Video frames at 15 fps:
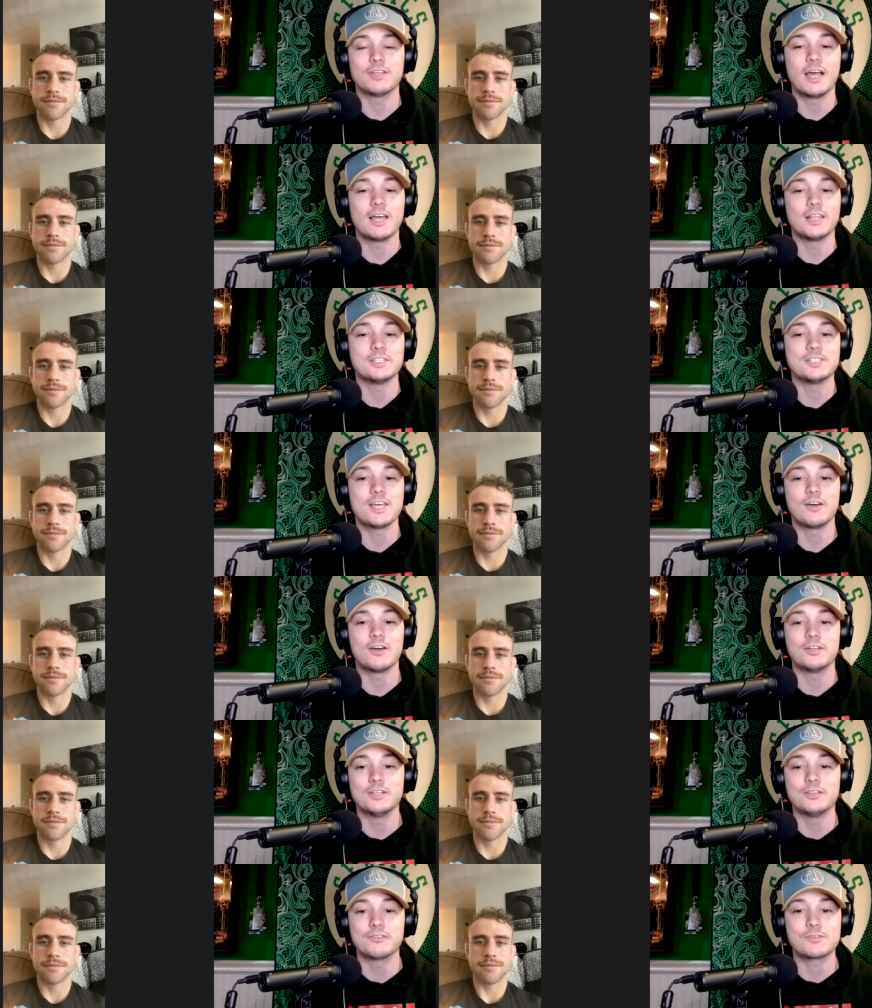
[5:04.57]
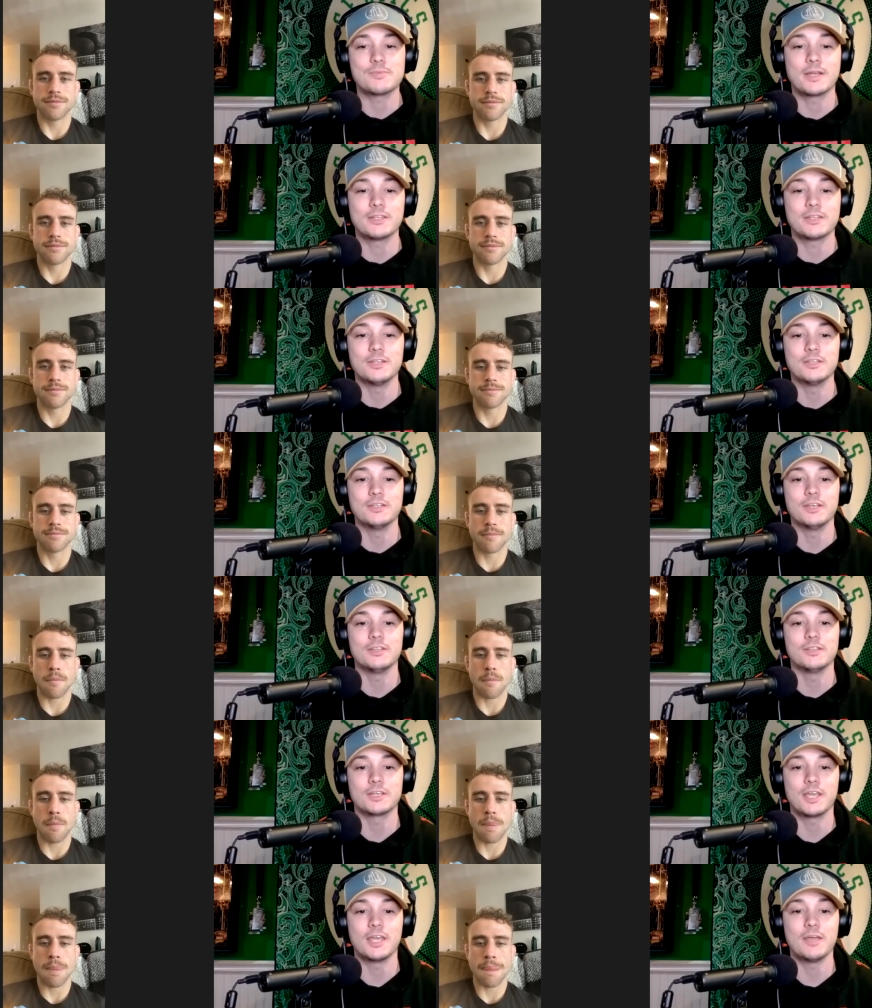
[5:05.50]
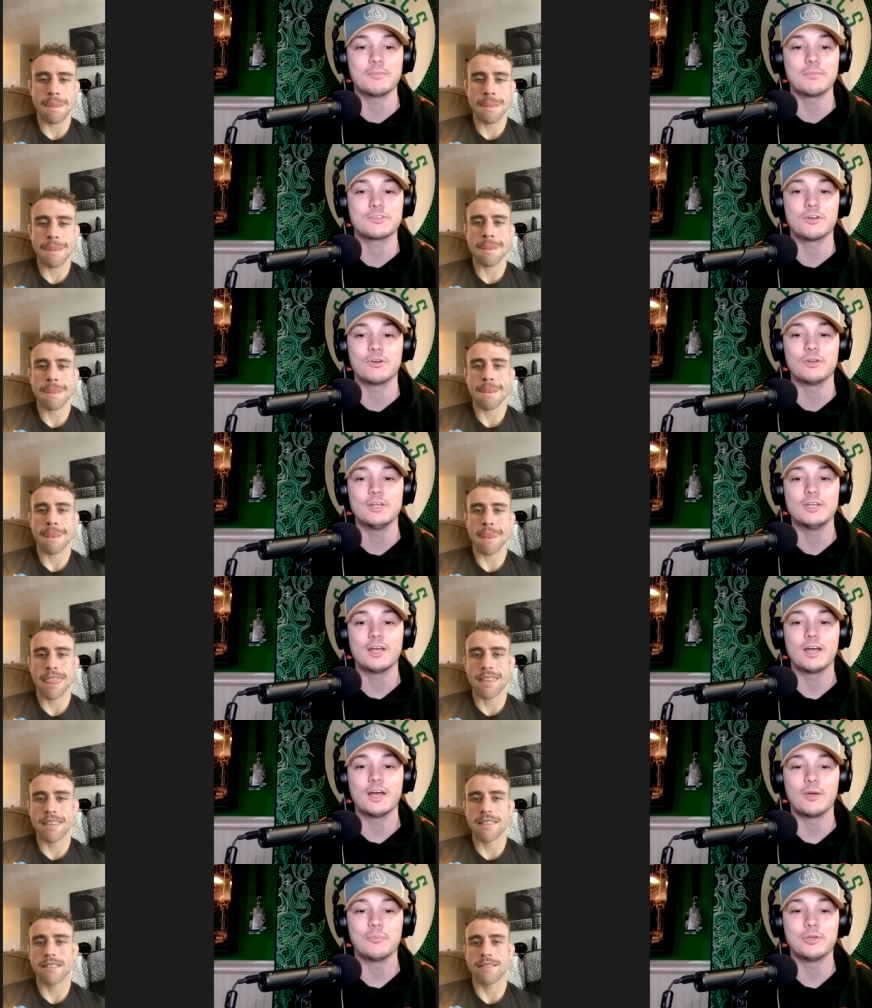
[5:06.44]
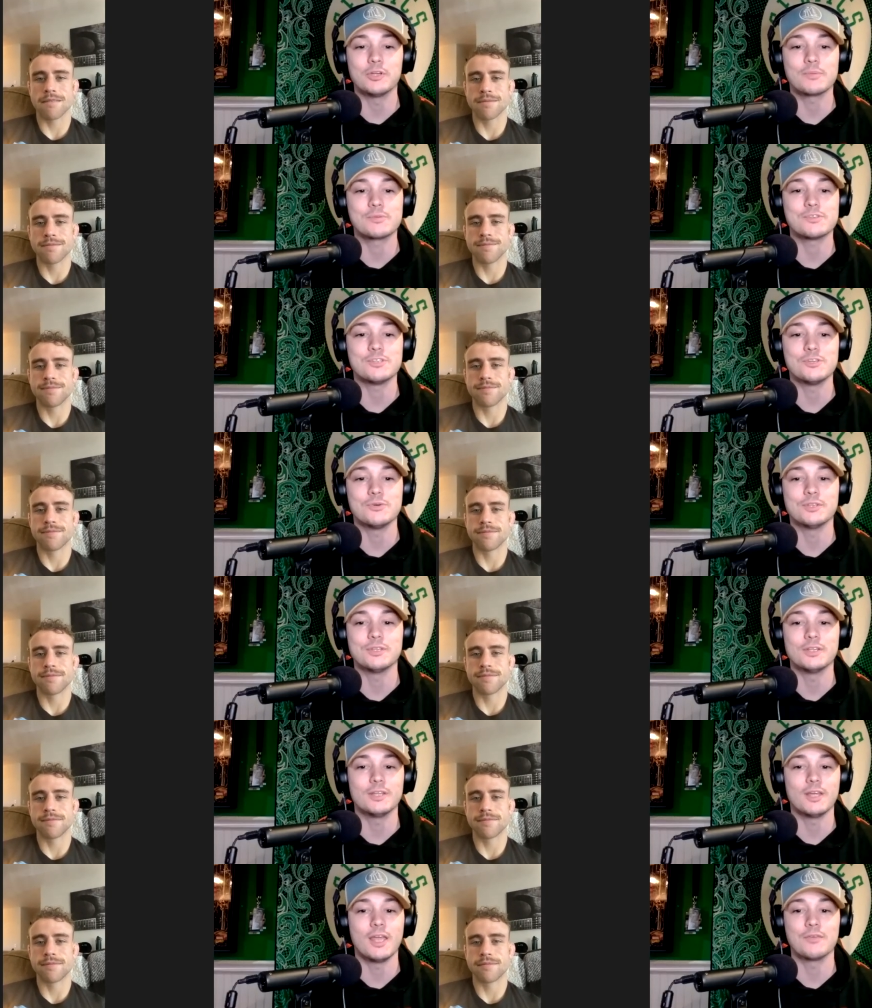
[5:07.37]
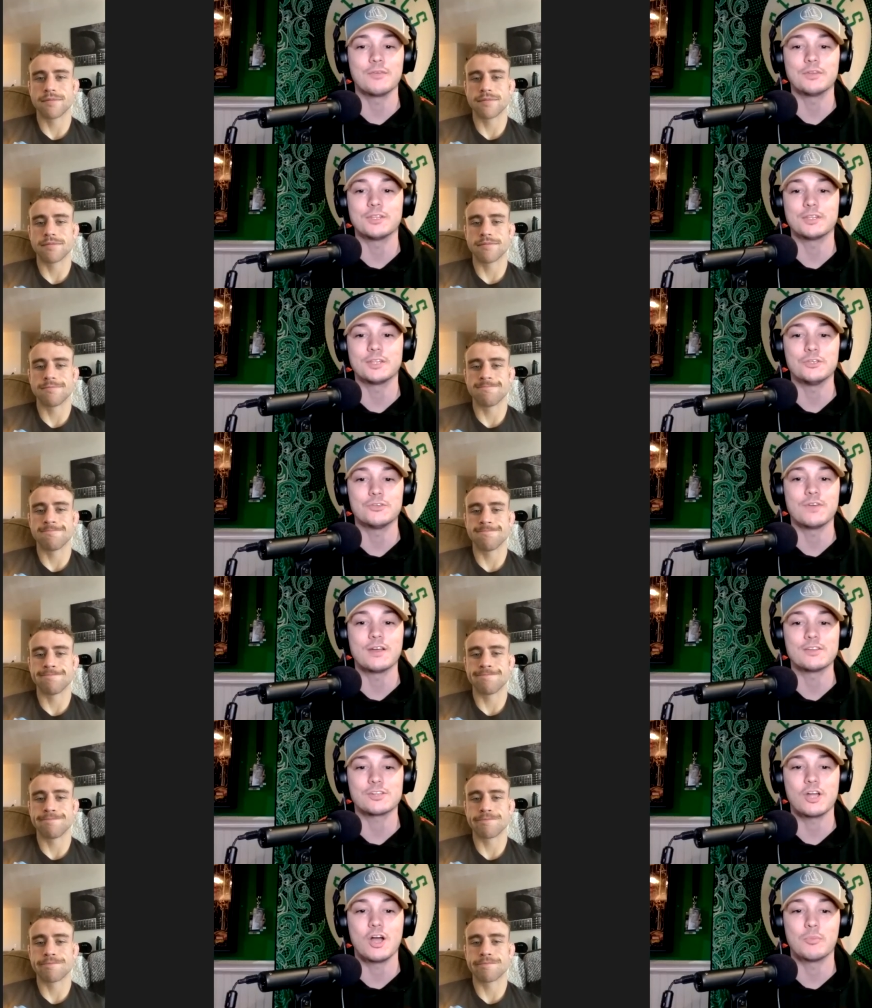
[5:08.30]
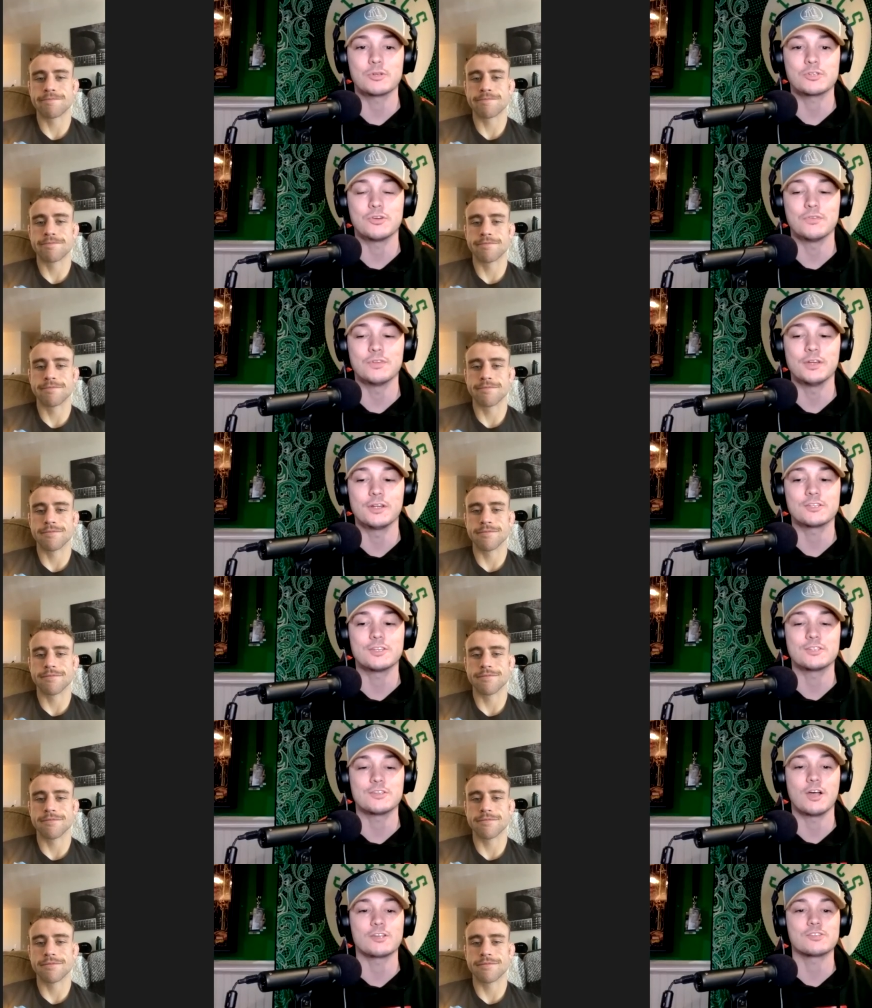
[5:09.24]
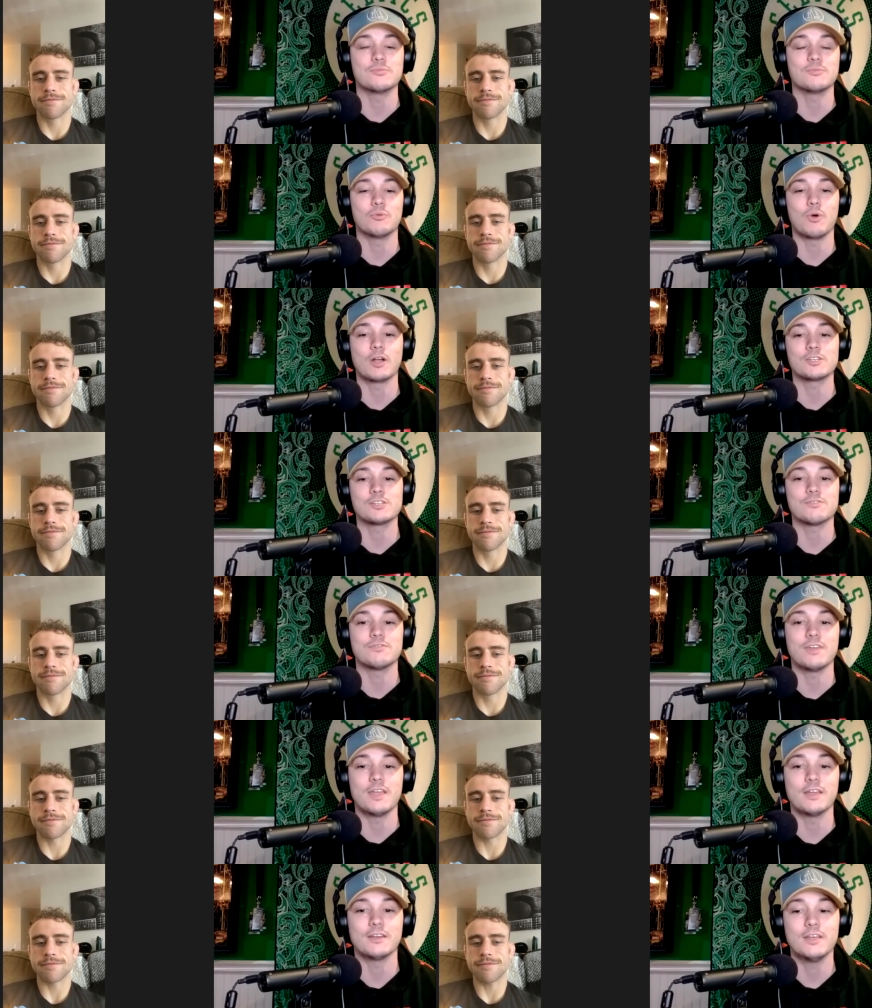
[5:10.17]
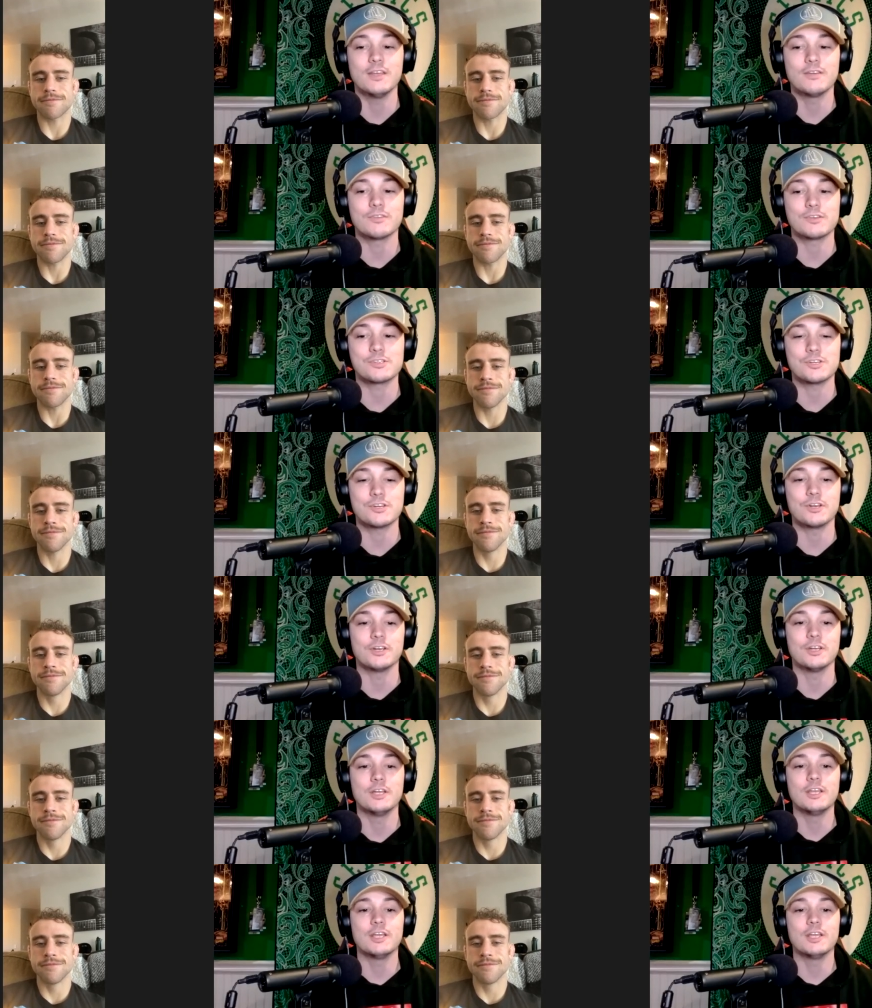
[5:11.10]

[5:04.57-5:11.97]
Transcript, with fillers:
Speaker 1: highly touted and respected in the game. So big ups to you and everything that you guys accomplished over there. It's awesome to watch as a fan, for sure.